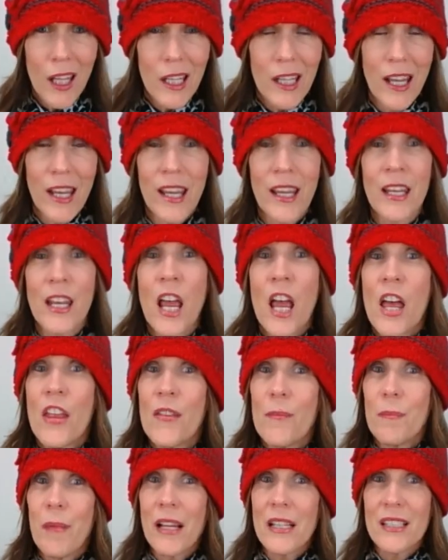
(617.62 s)
And
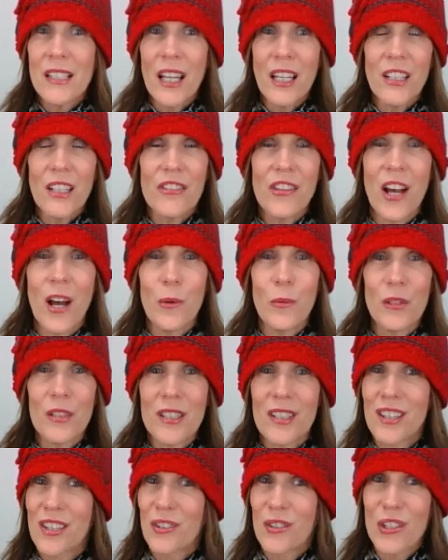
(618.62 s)
my second thought
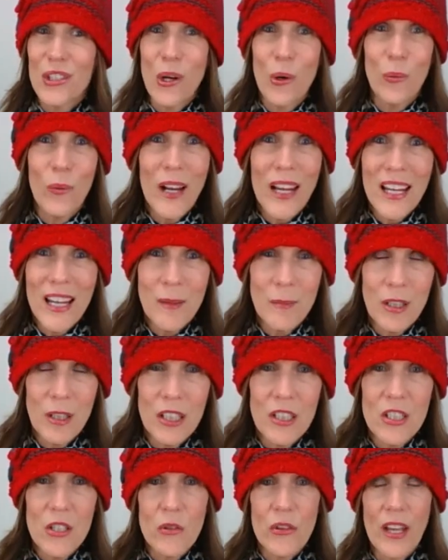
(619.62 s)
was, there's no way I'm going
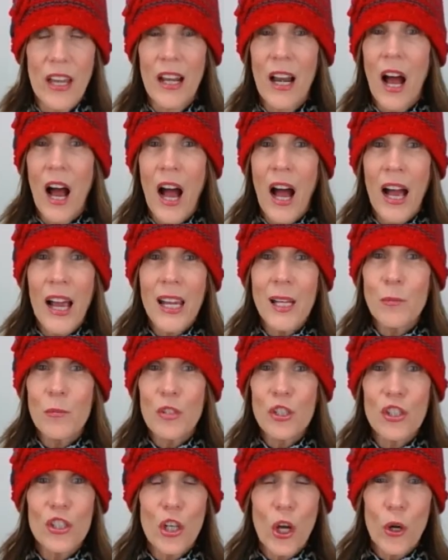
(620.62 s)
to do that. I am
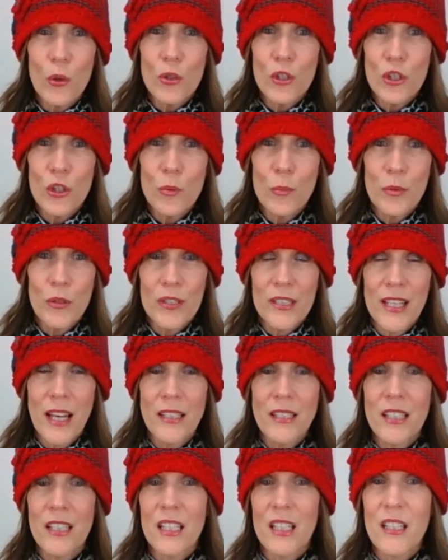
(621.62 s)
so super
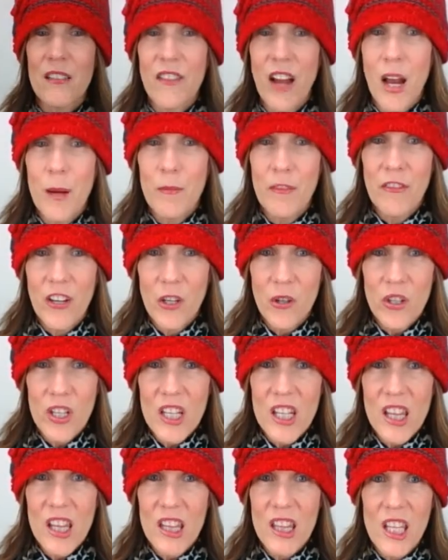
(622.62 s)
sensitive. I'm
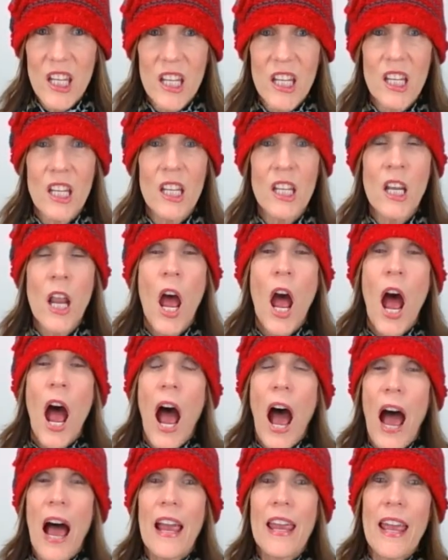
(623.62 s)
very thin.
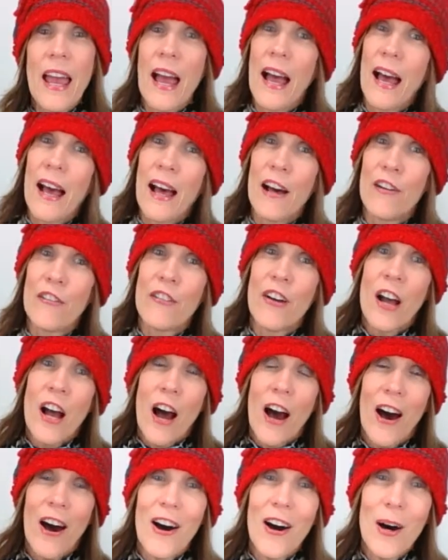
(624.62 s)
I have
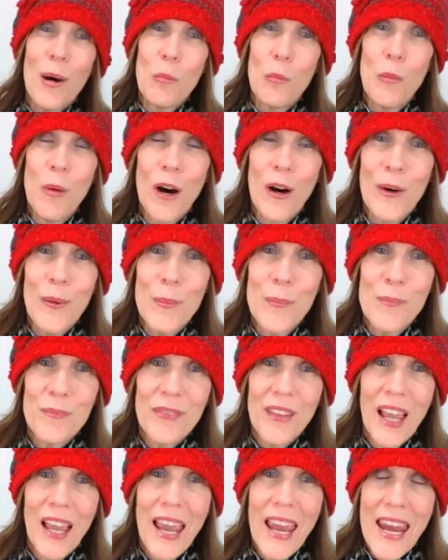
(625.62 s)

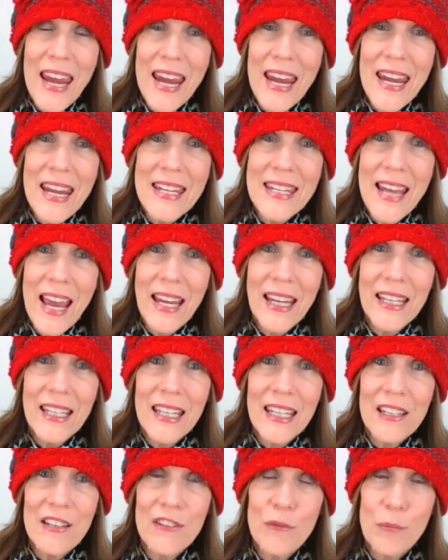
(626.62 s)
A
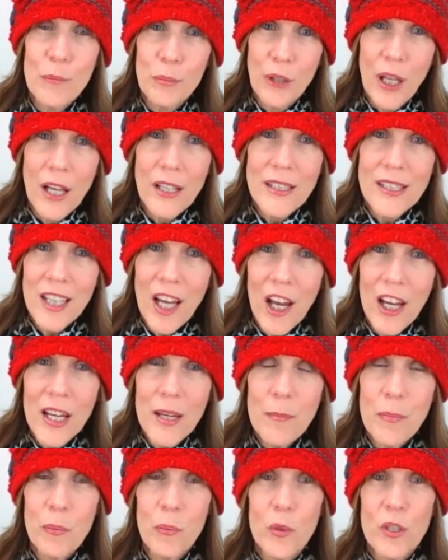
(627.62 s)
negative blood
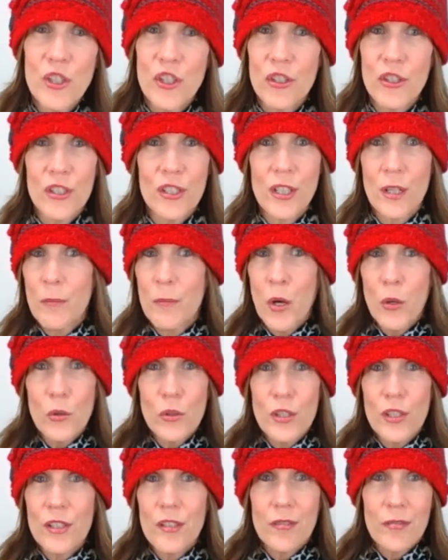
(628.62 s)
type, which is the
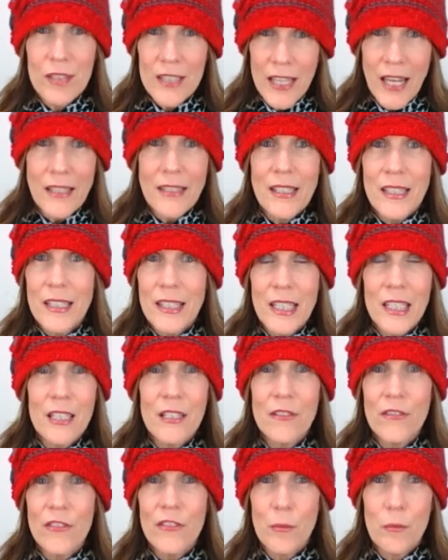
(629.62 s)
most
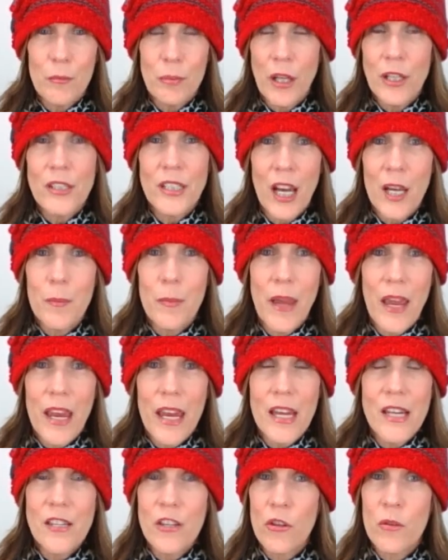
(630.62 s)
sensitive. Blood type
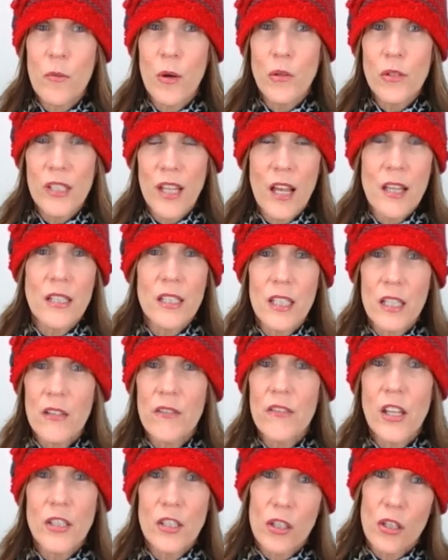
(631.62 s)
A's are the most sensitive.
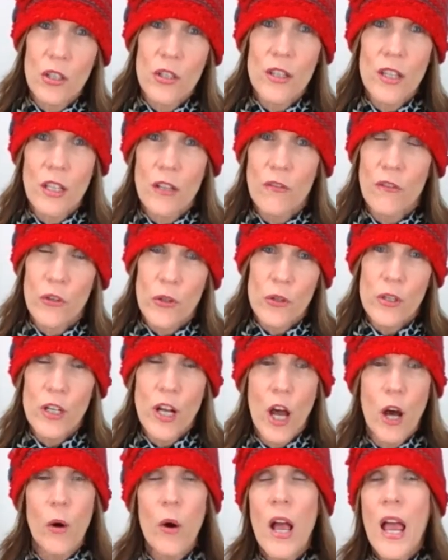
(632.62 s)
That's a good thing for you to
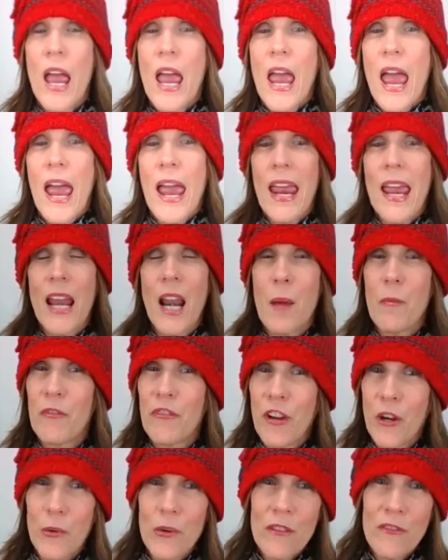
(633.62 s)
know. And I'm
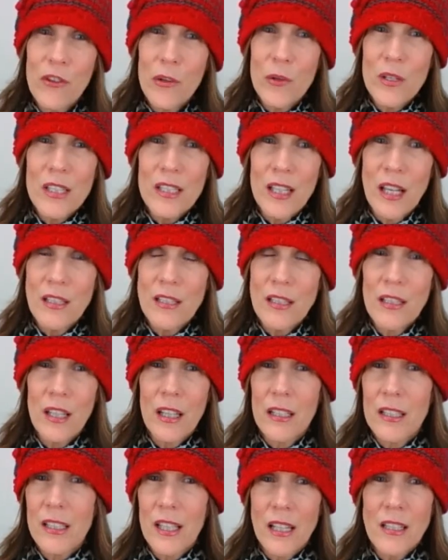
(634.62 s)
very, very
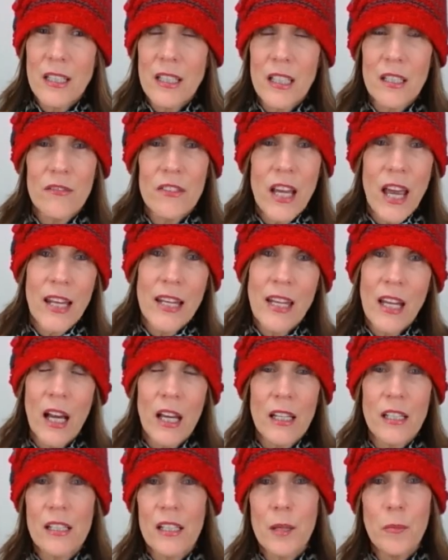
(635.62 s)
sensitive to any
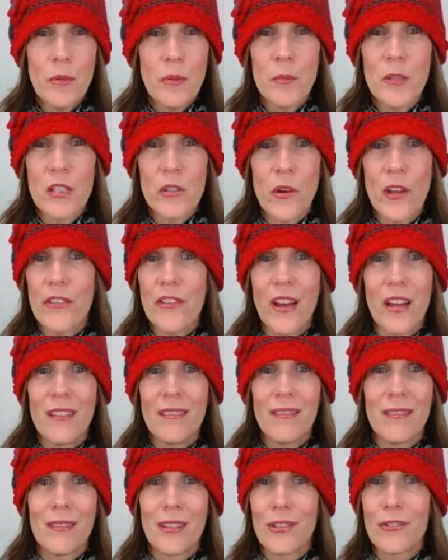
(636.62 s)
kind of supplement. So I thought,
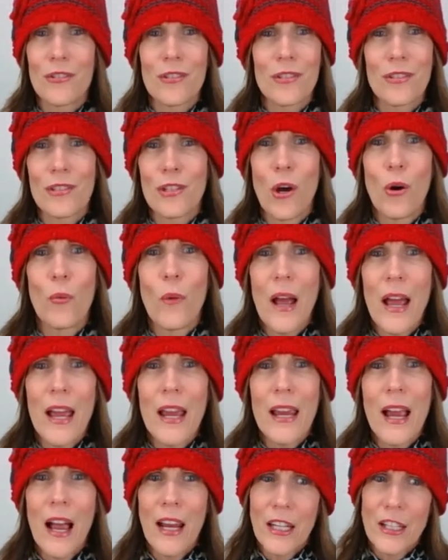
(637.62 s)
there's just no
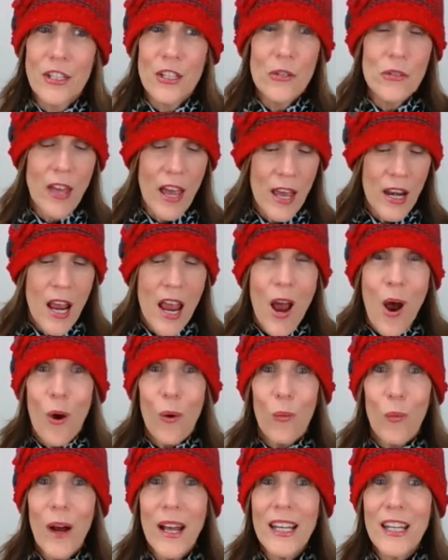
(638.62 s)
way I can do that.
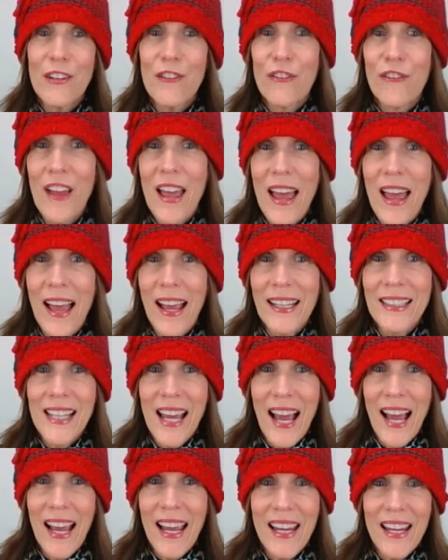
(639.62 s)
When in fact,
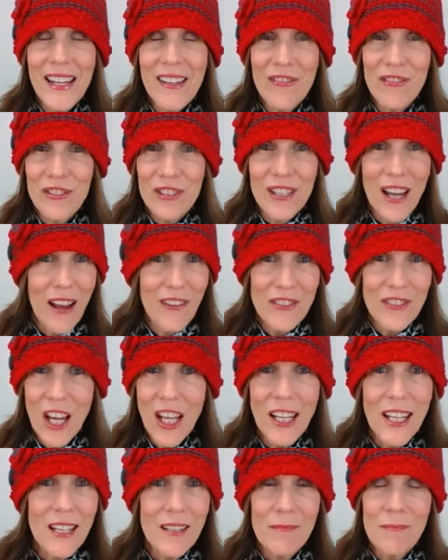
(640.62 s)
I've
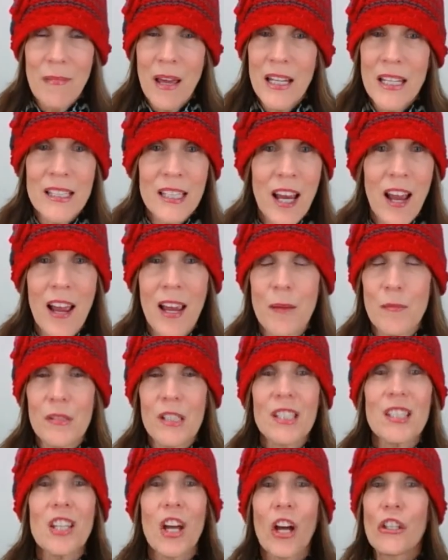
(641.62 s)
done it many
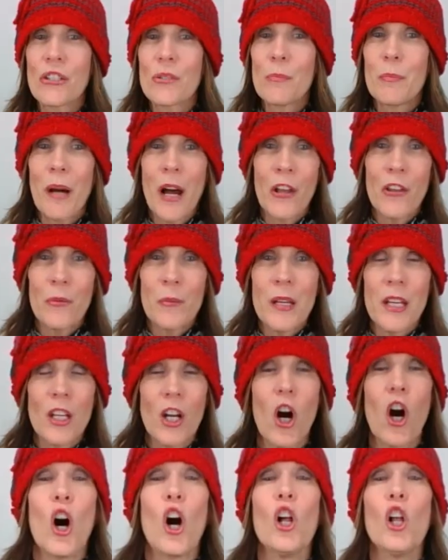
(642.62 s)
times. Doesn't bother me at
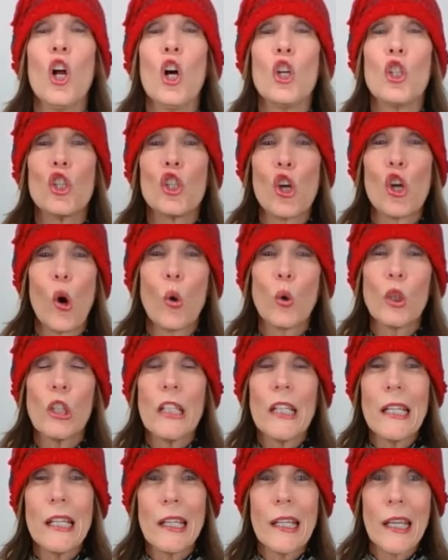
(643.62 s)
all.
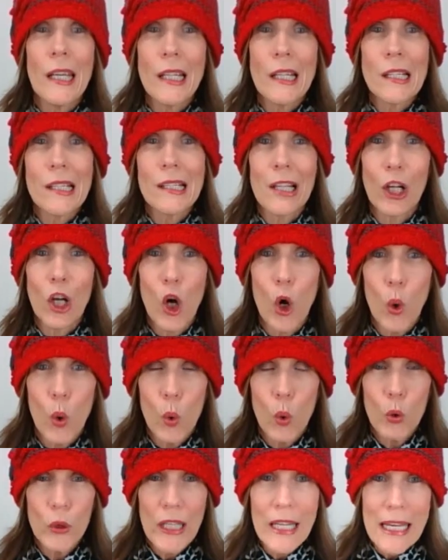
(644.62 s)
Totally kicks the
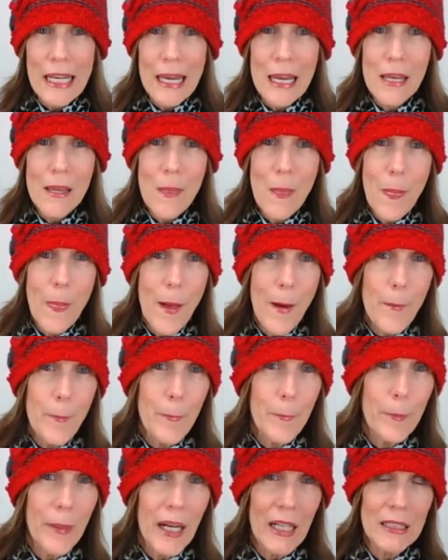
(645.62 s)
cold in the
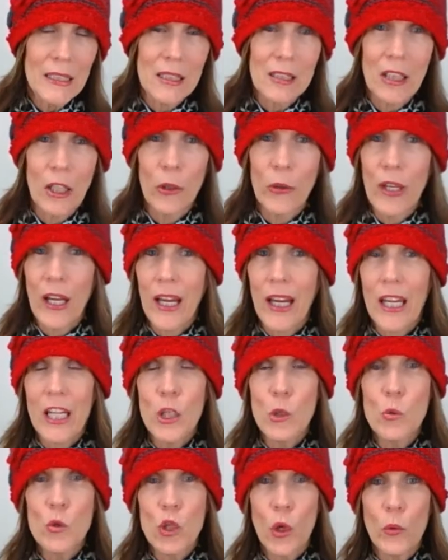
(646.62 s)
butt, okay?
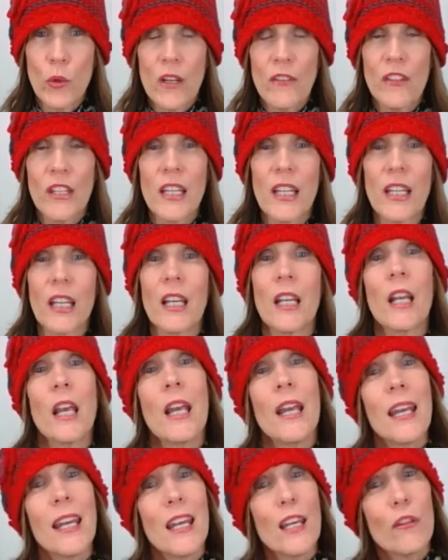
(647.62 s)
You don't even get it.
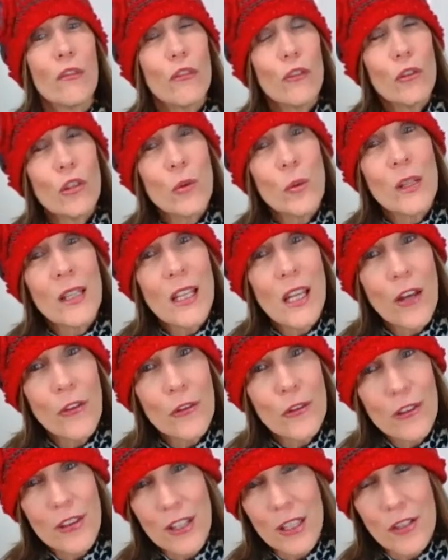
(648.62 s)
If you're doing the other
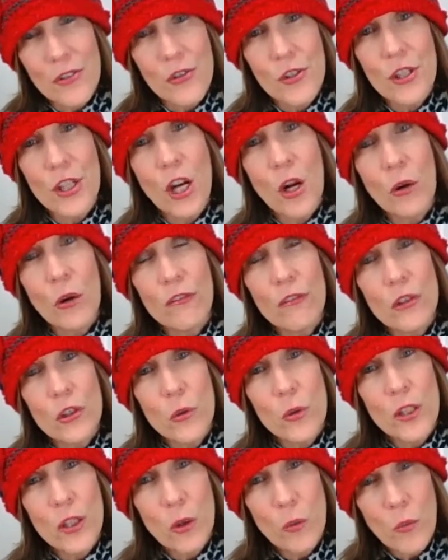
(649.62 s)
things, you know, if you're
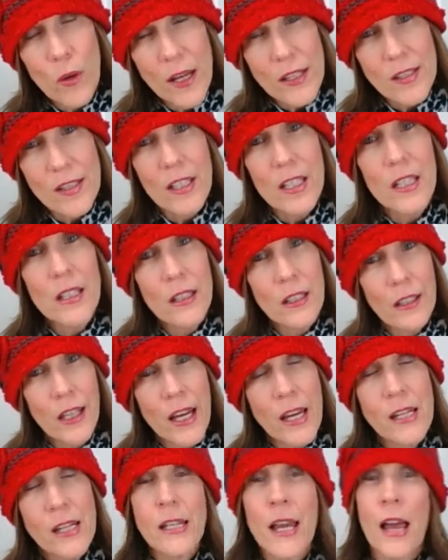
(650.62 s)
doing the resting, the
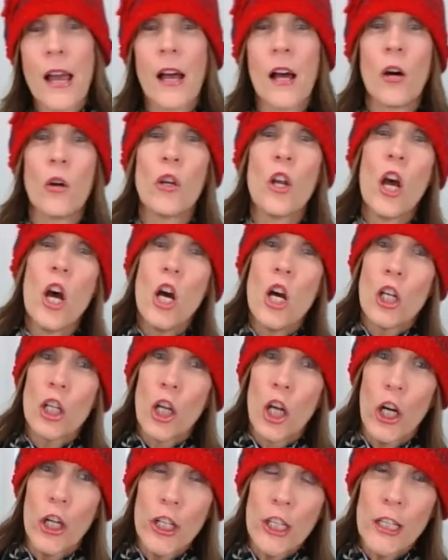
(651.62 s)
laying down,
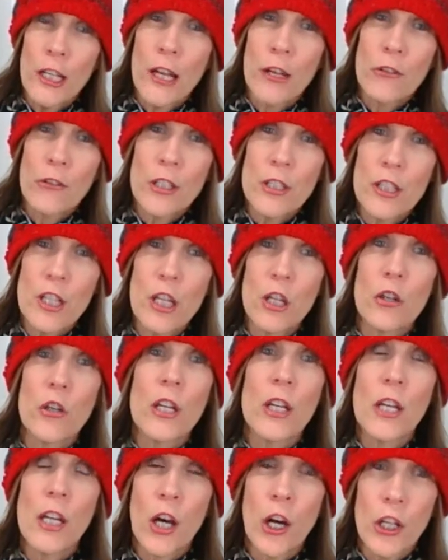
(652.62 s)
cutting out the
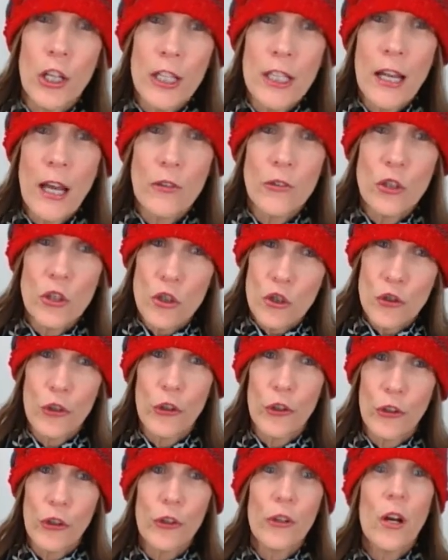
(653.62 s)
dairy, cutting out the
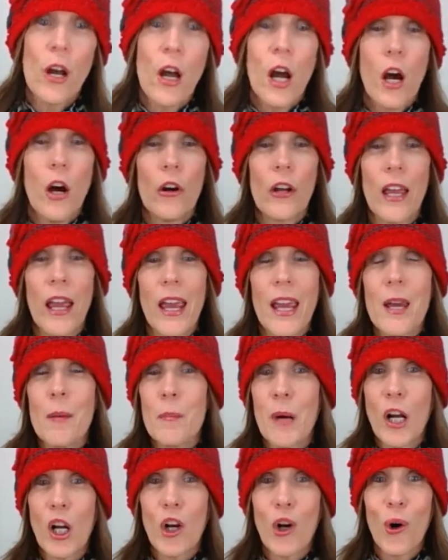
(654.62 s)
sugar, okay?
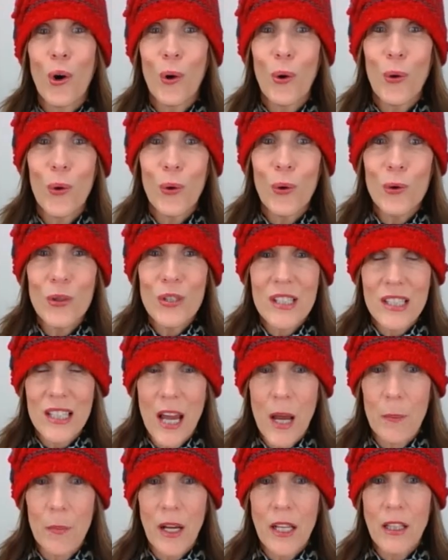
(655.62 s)
But cold
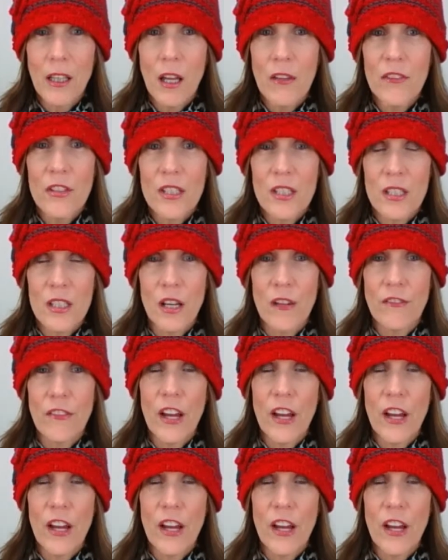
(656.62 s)
snap, I love this stuff.